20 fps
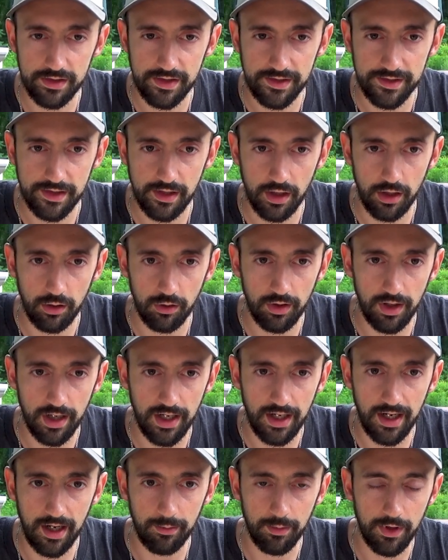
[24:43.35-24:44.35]
So
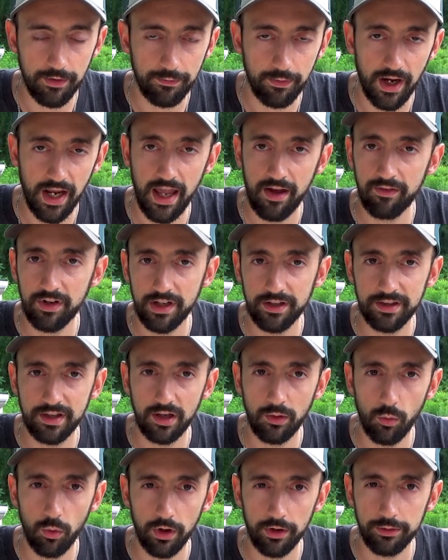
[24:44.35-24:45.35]
if I have
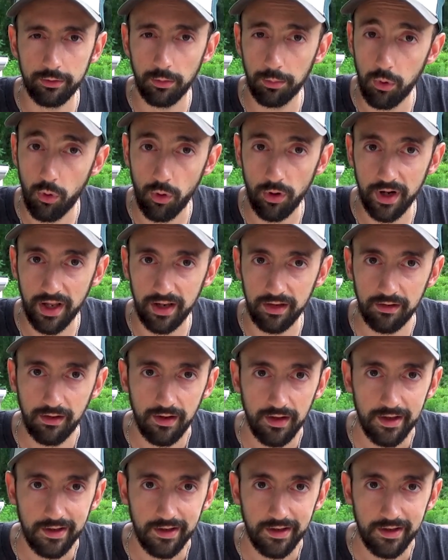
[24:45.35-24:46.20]
anything worth reporting,